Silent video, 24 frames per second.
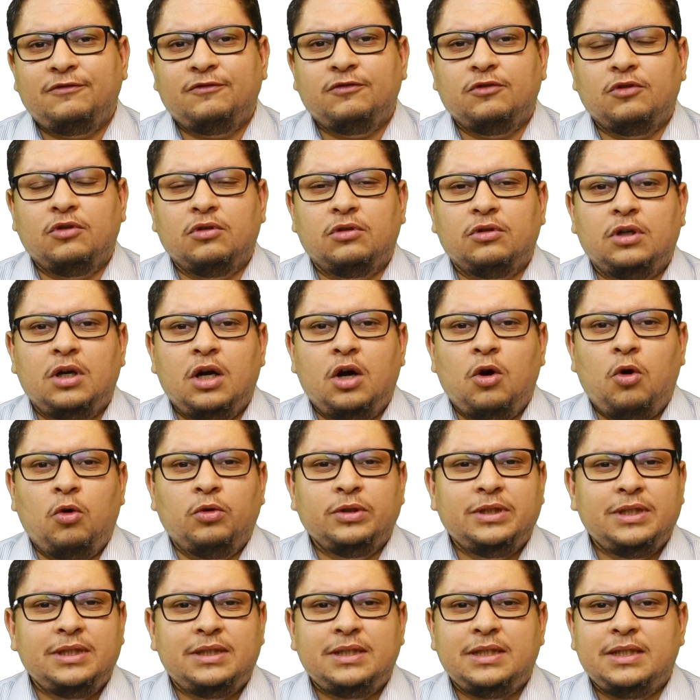for
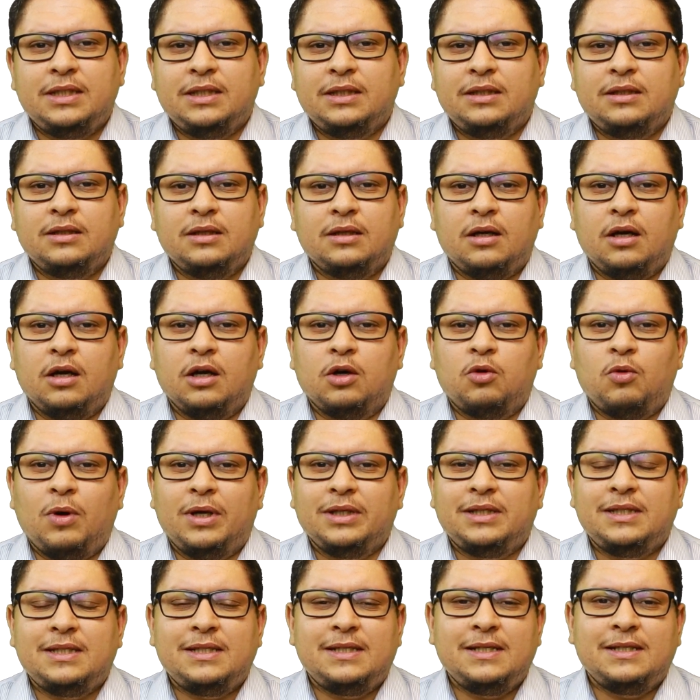auditing
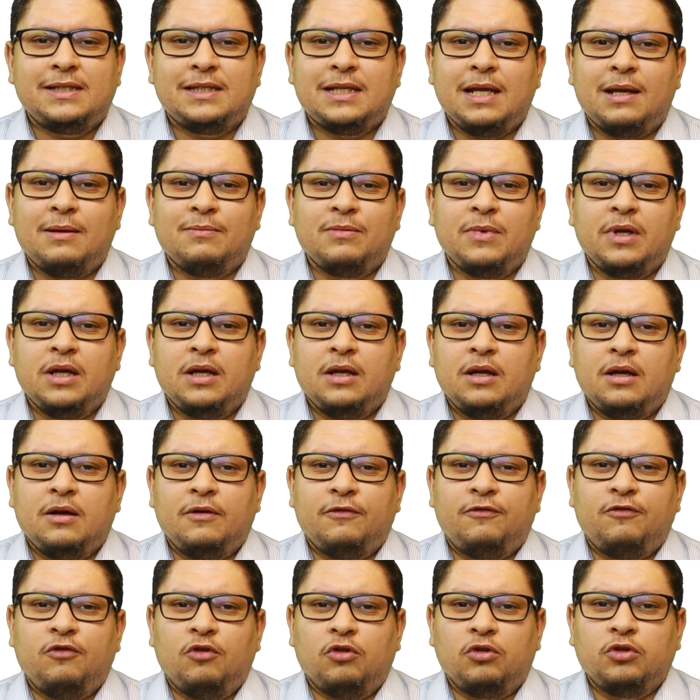quality system
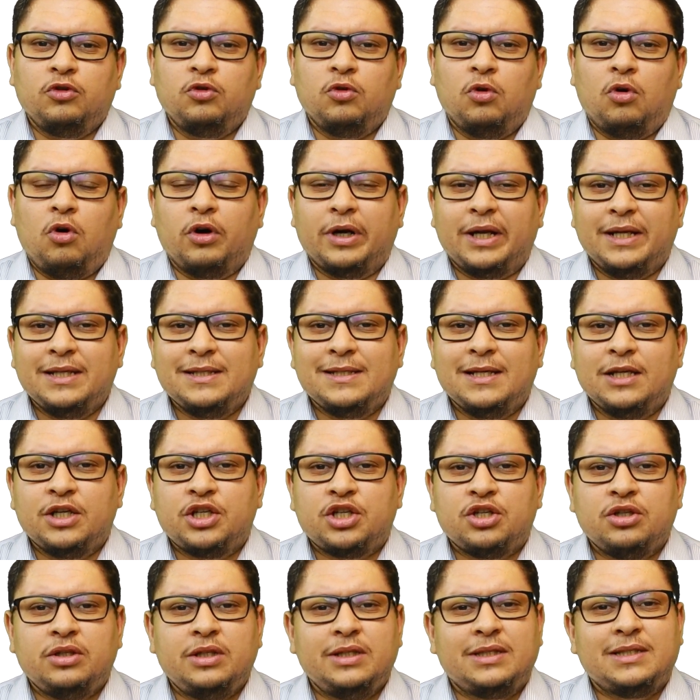for your
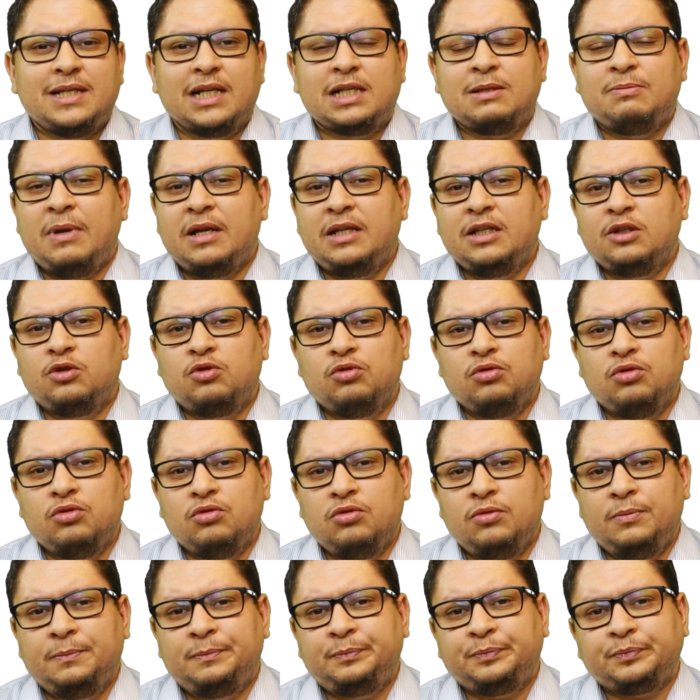organization. It's explaining to
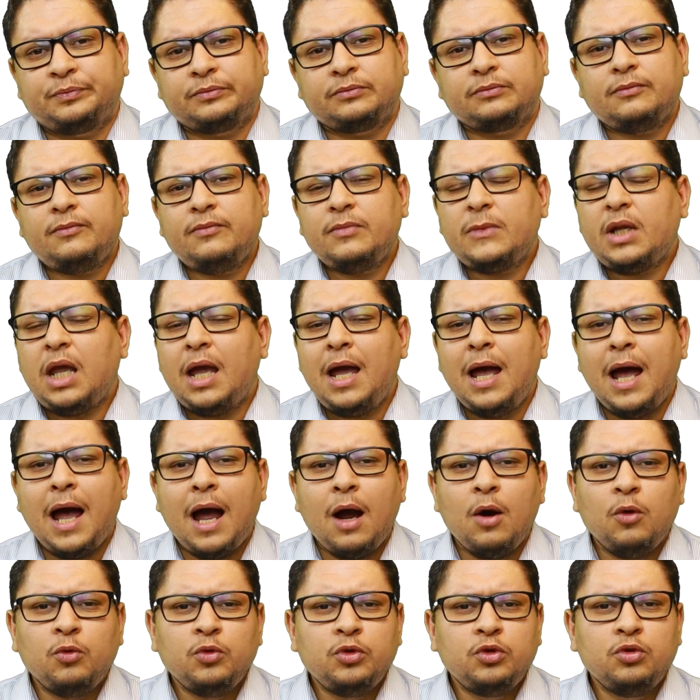you
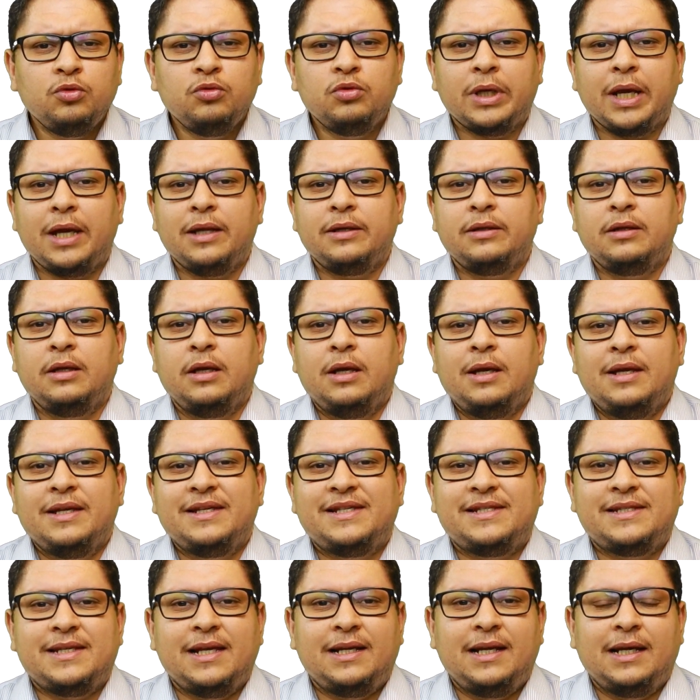how you can
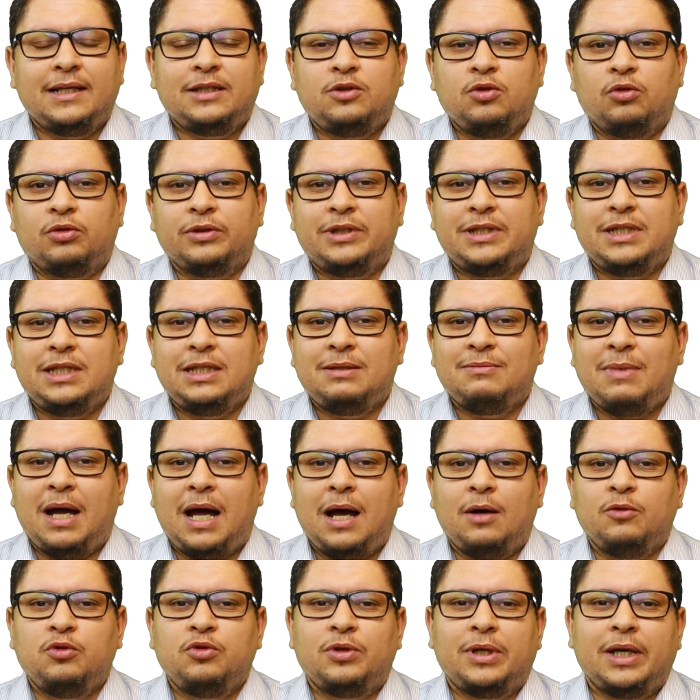select your team,
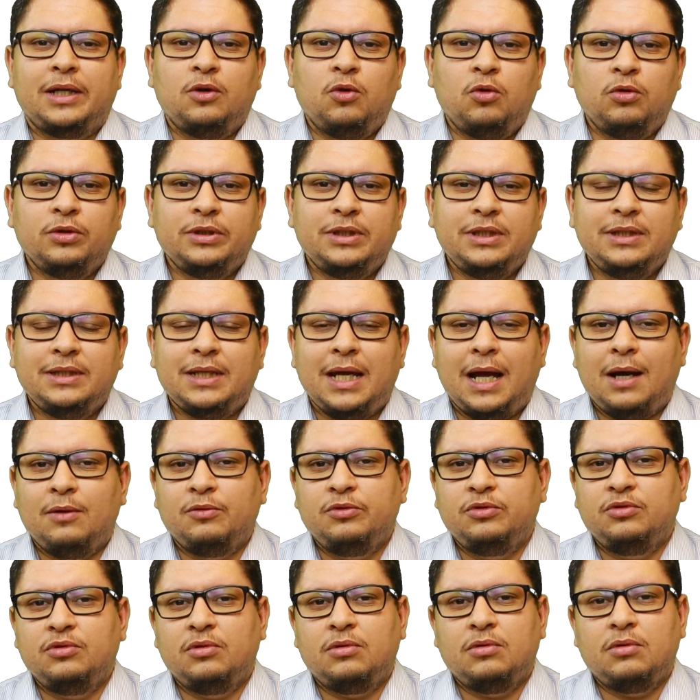how you can audit,
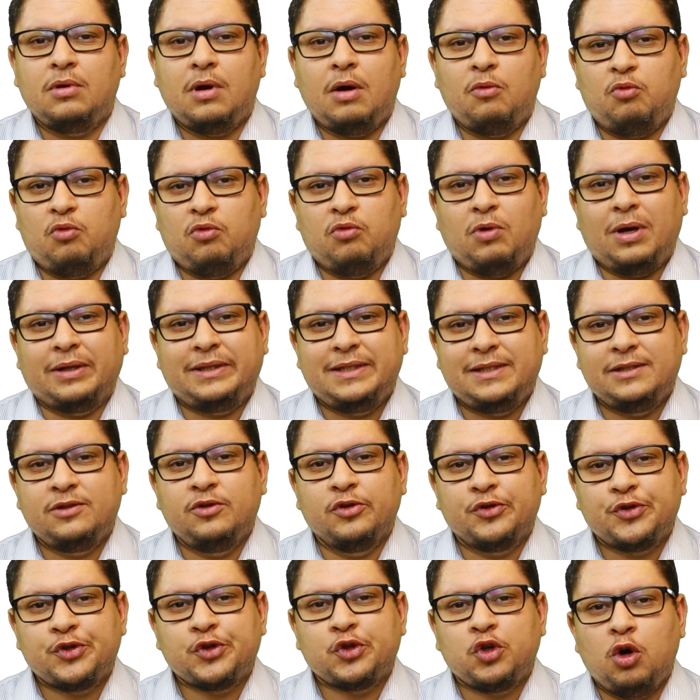what is
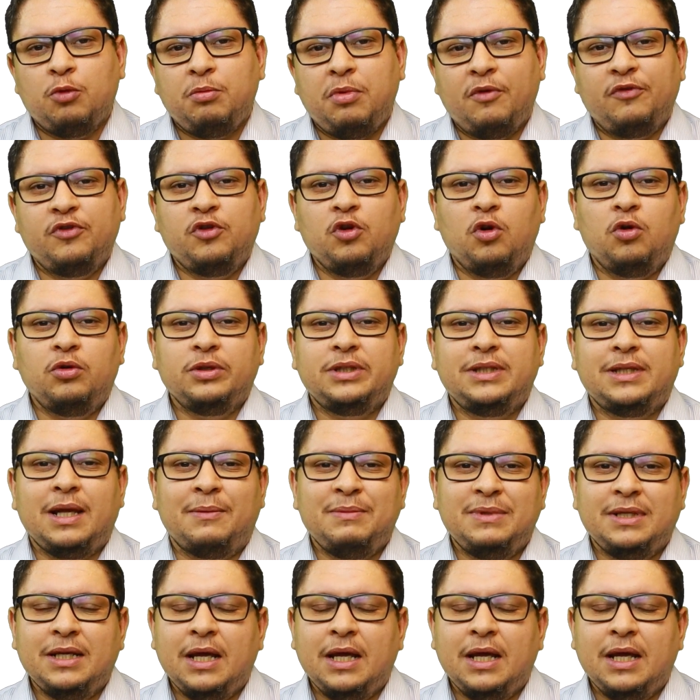the scope of the audit.